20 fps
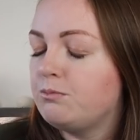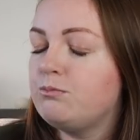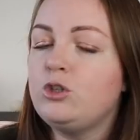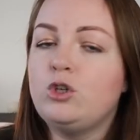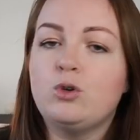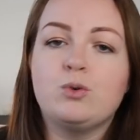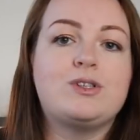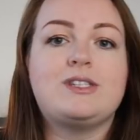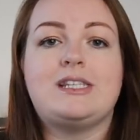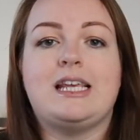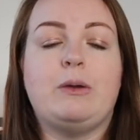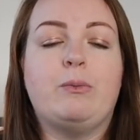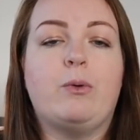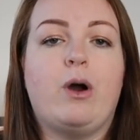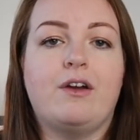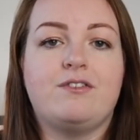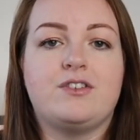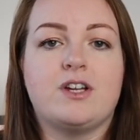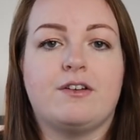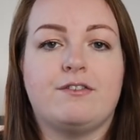You'll see
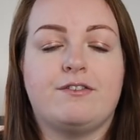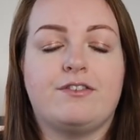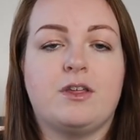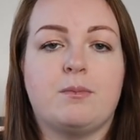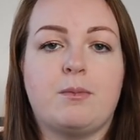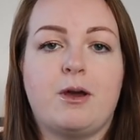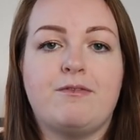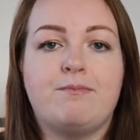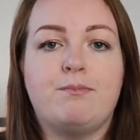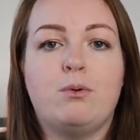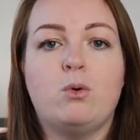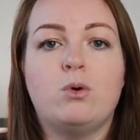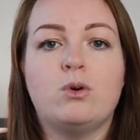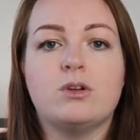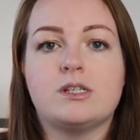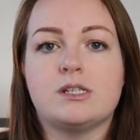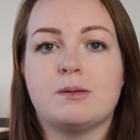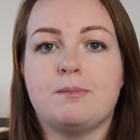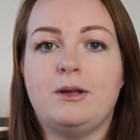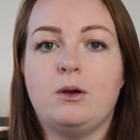what I've done for them. I've
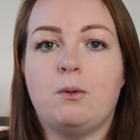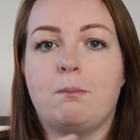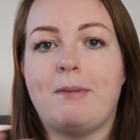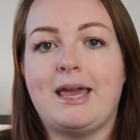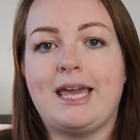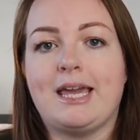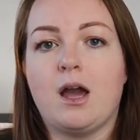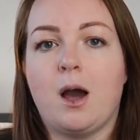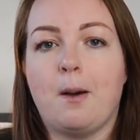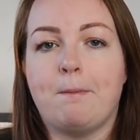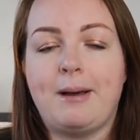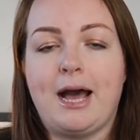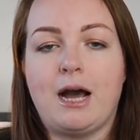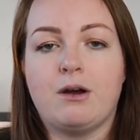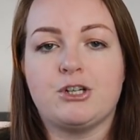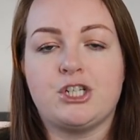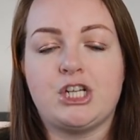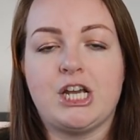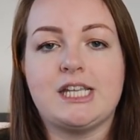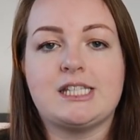bought some little makeup
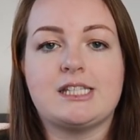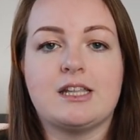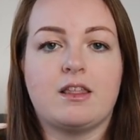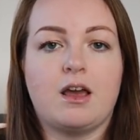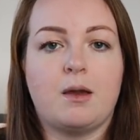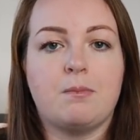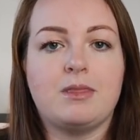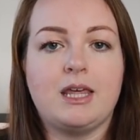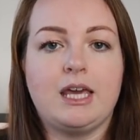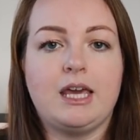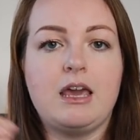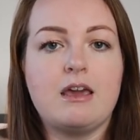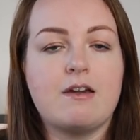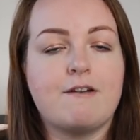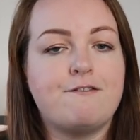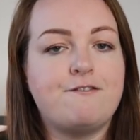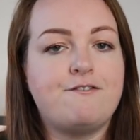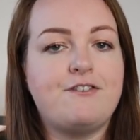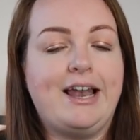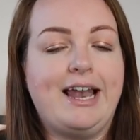pouches that I'm thinking
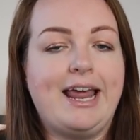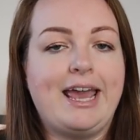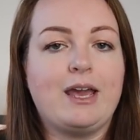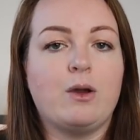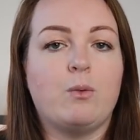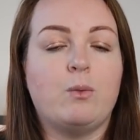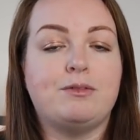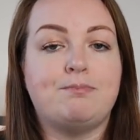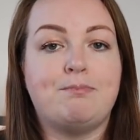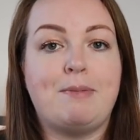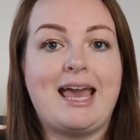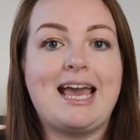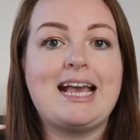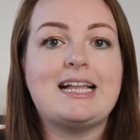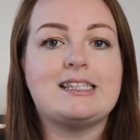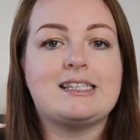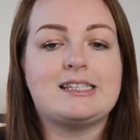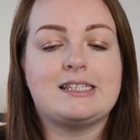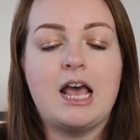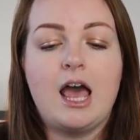of filling with
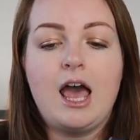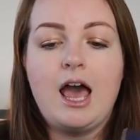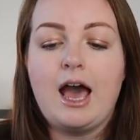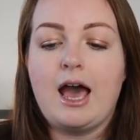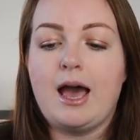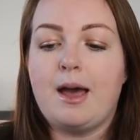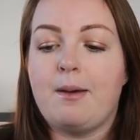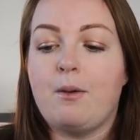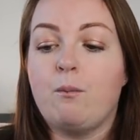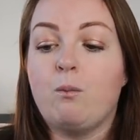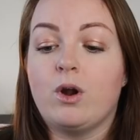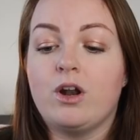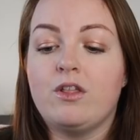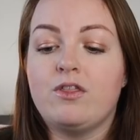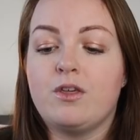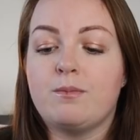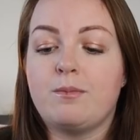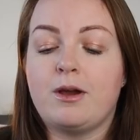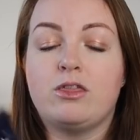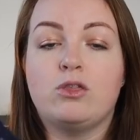bits. And one
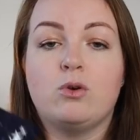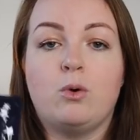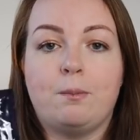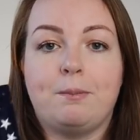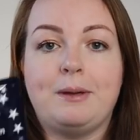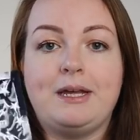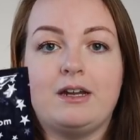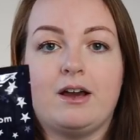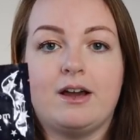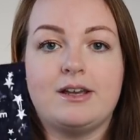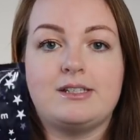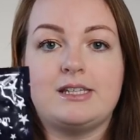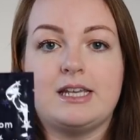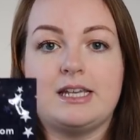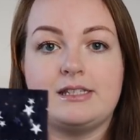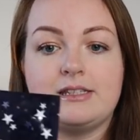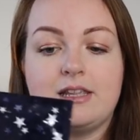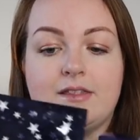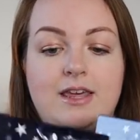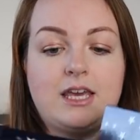of them I thought would be nice
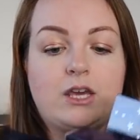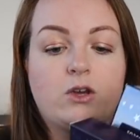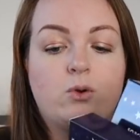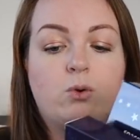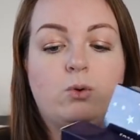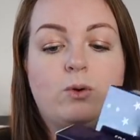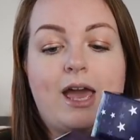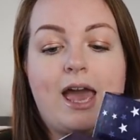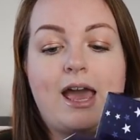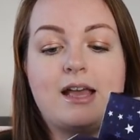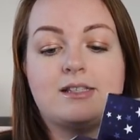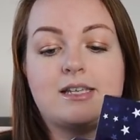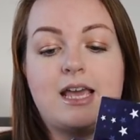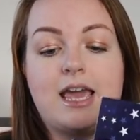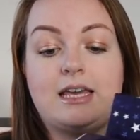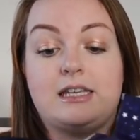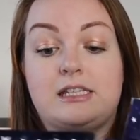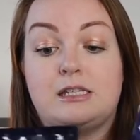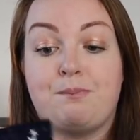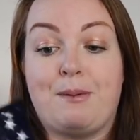is that they could all get
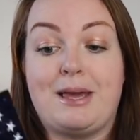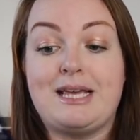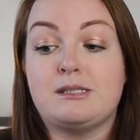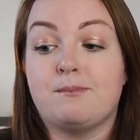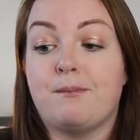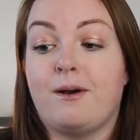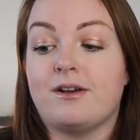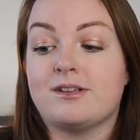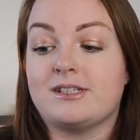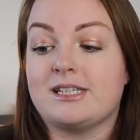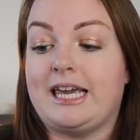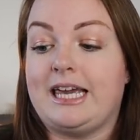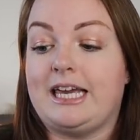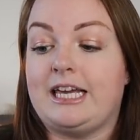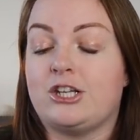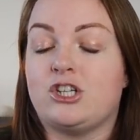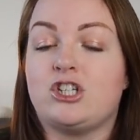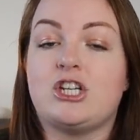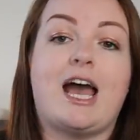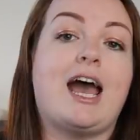a space mask
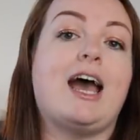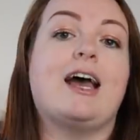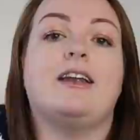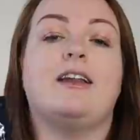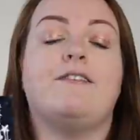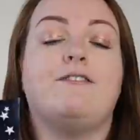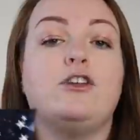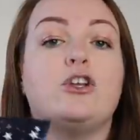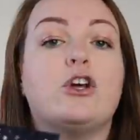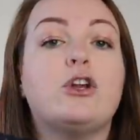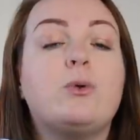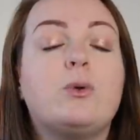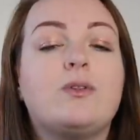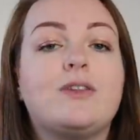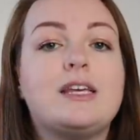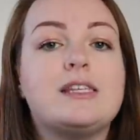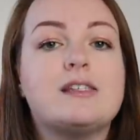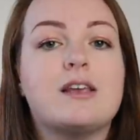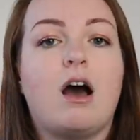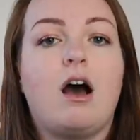each. And if you don't know
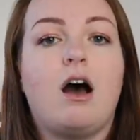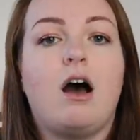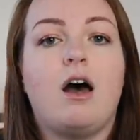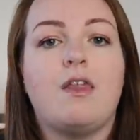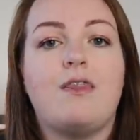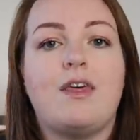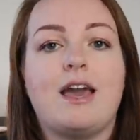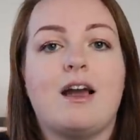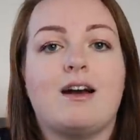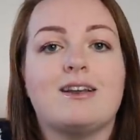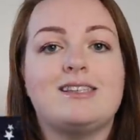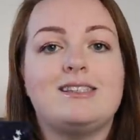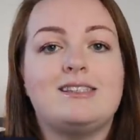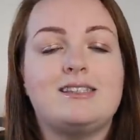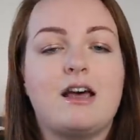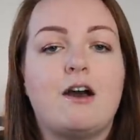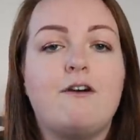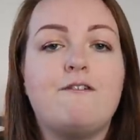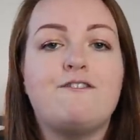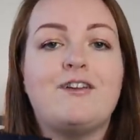what these are, they are
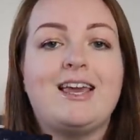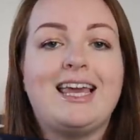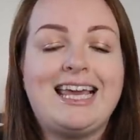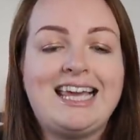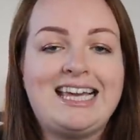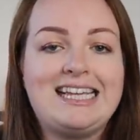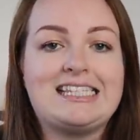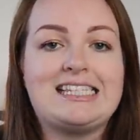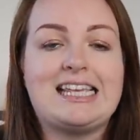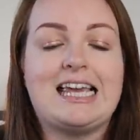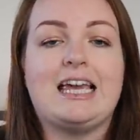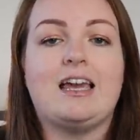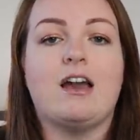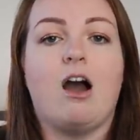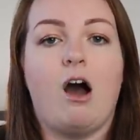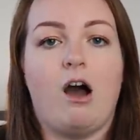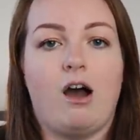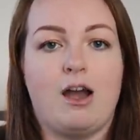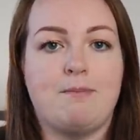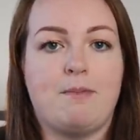self-heating
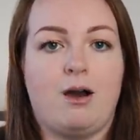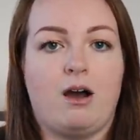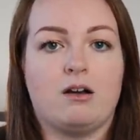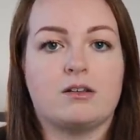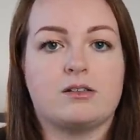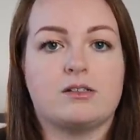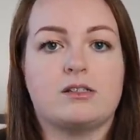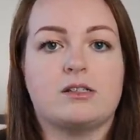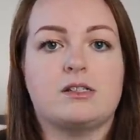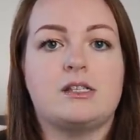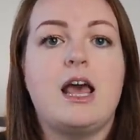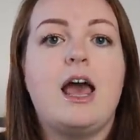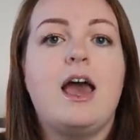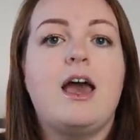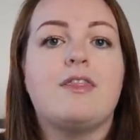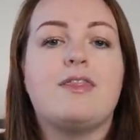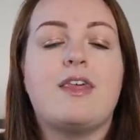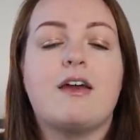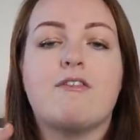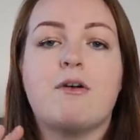eye masks.
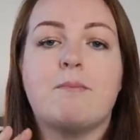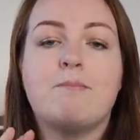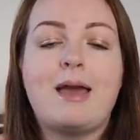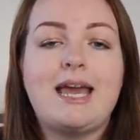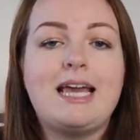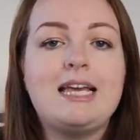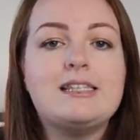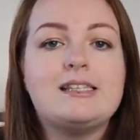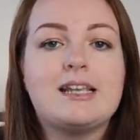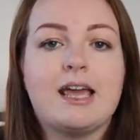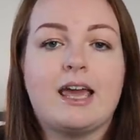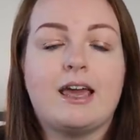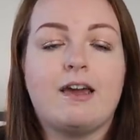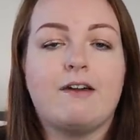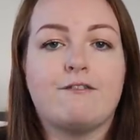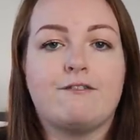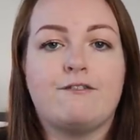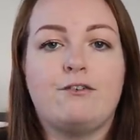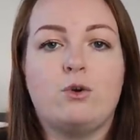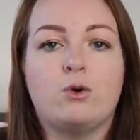They're
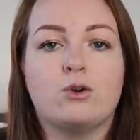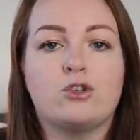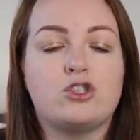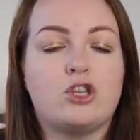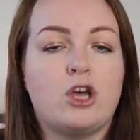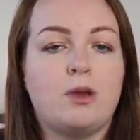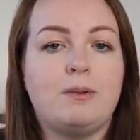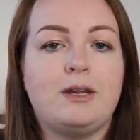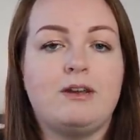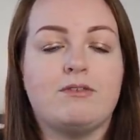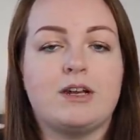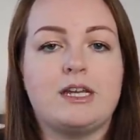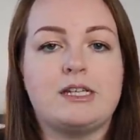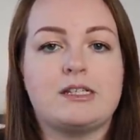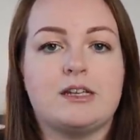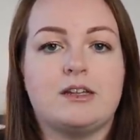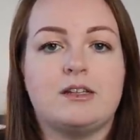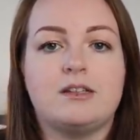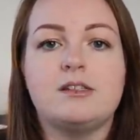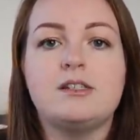amazing for so many
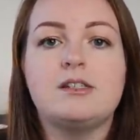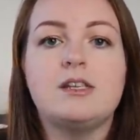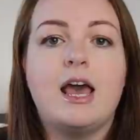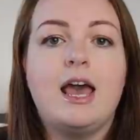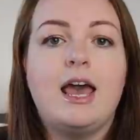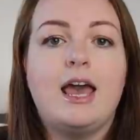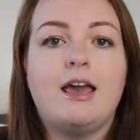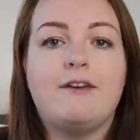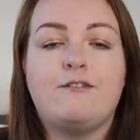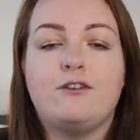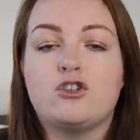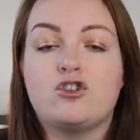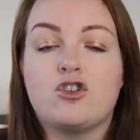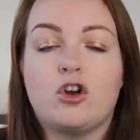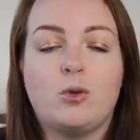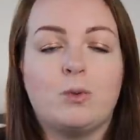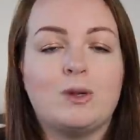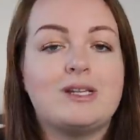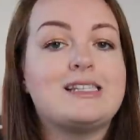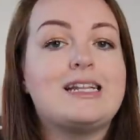reasons. If you
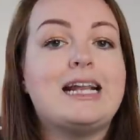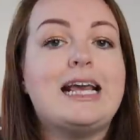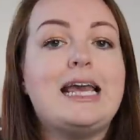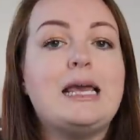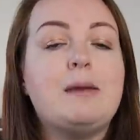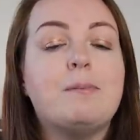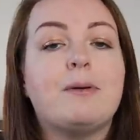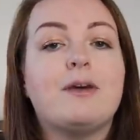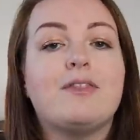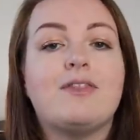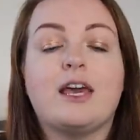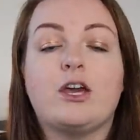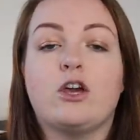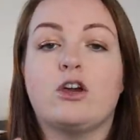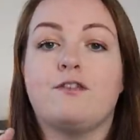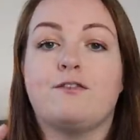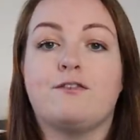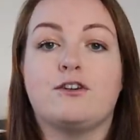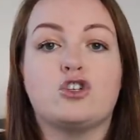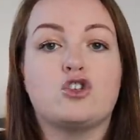struggle with sleep, they're
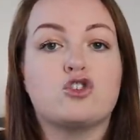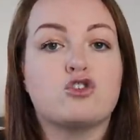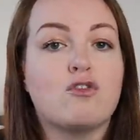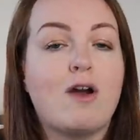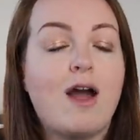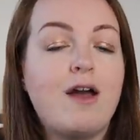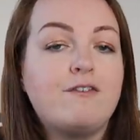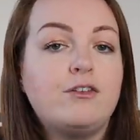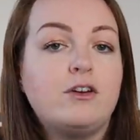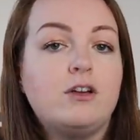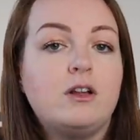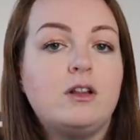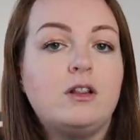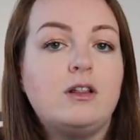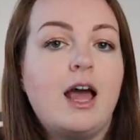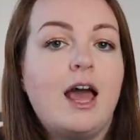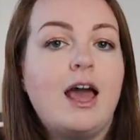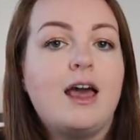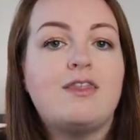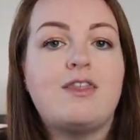good for
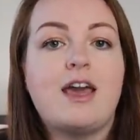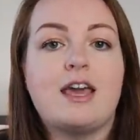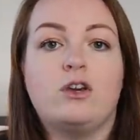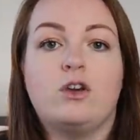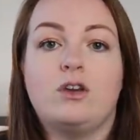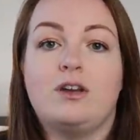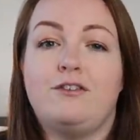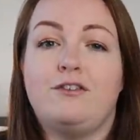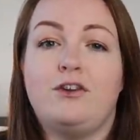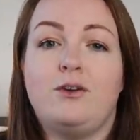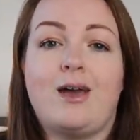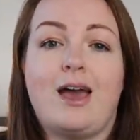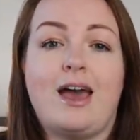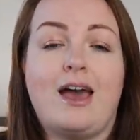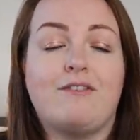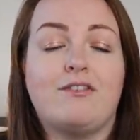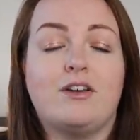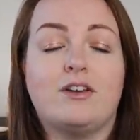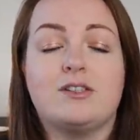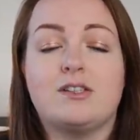travel. They're good if you
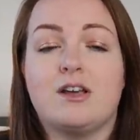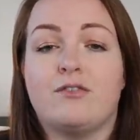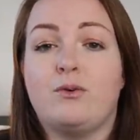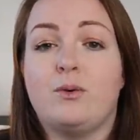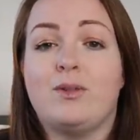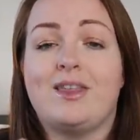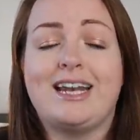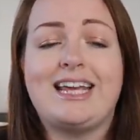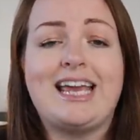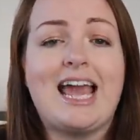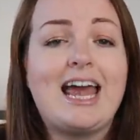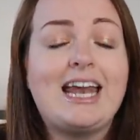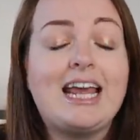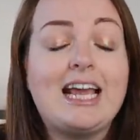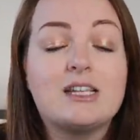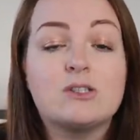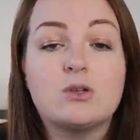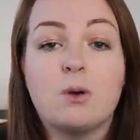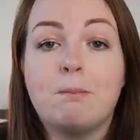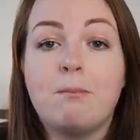ever suffer with any
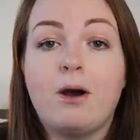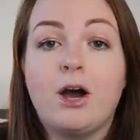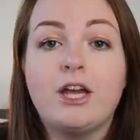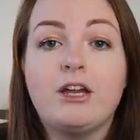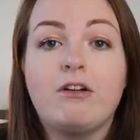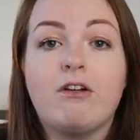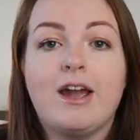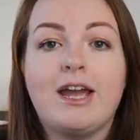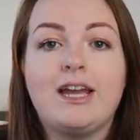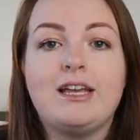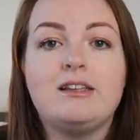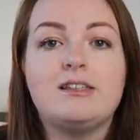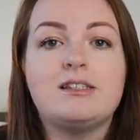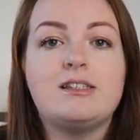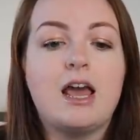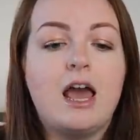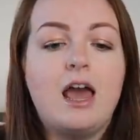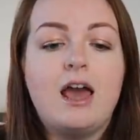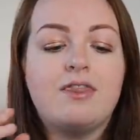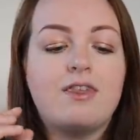headaches or
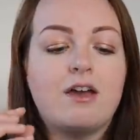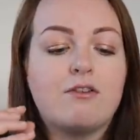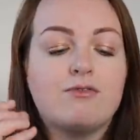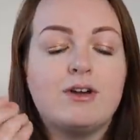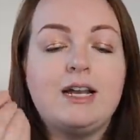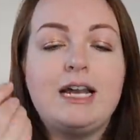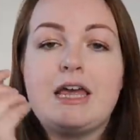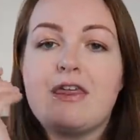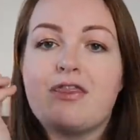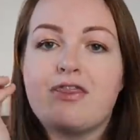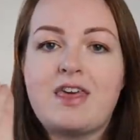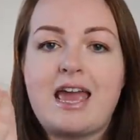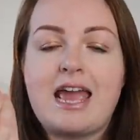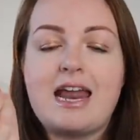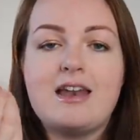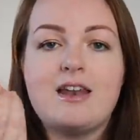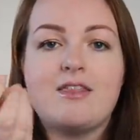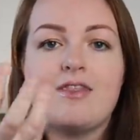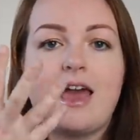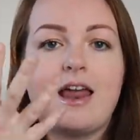migraines. They're really
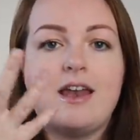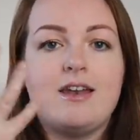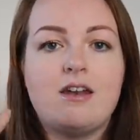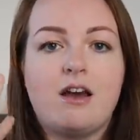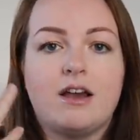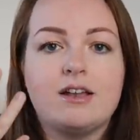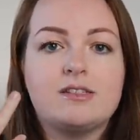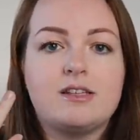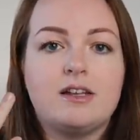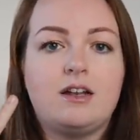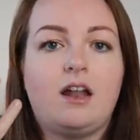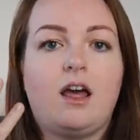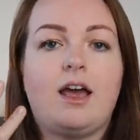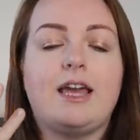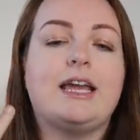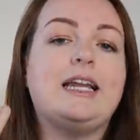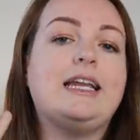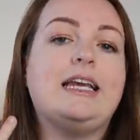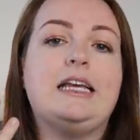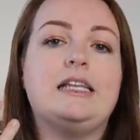thin. They're nice and
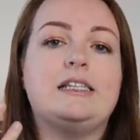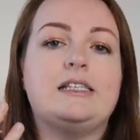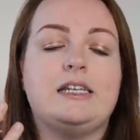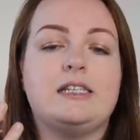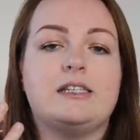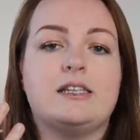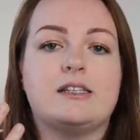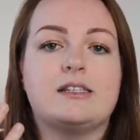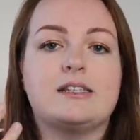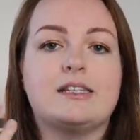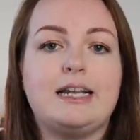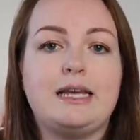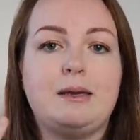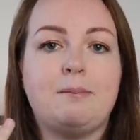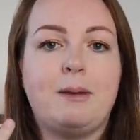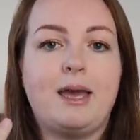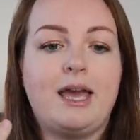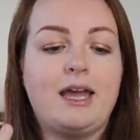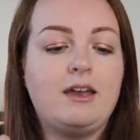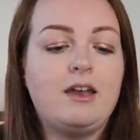light and easy to
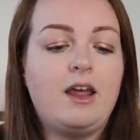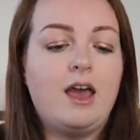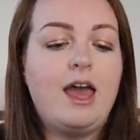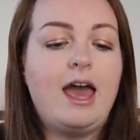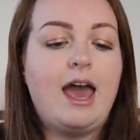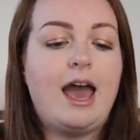sleep in.